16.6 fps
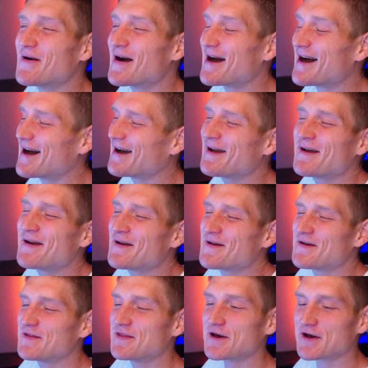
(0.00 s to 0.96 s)
so uh,
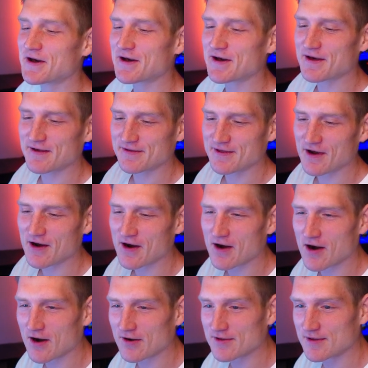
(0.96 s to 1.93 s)
the
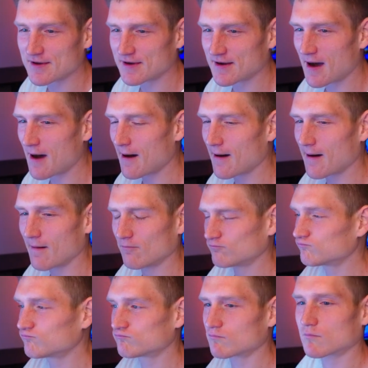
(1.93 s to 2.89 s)
the the uh,
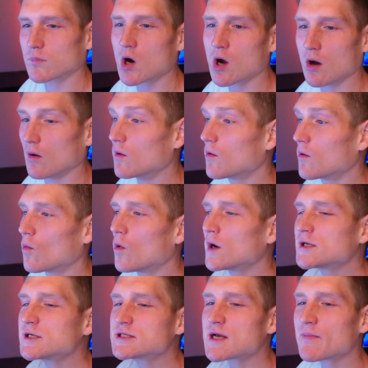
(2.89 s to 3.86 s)
bro
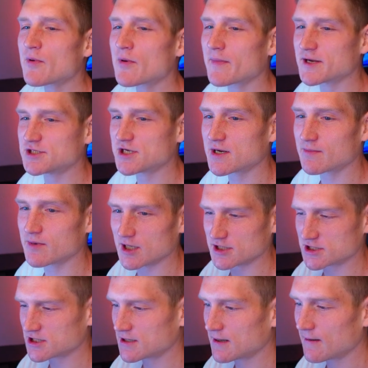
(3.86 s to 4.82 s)
what is up with my
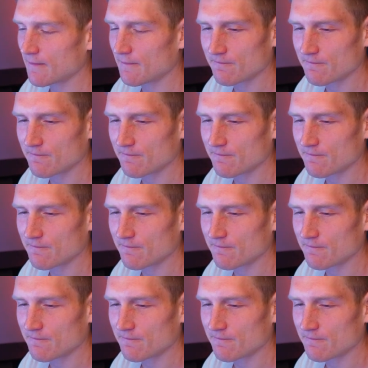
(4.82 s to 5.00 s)
gibberish?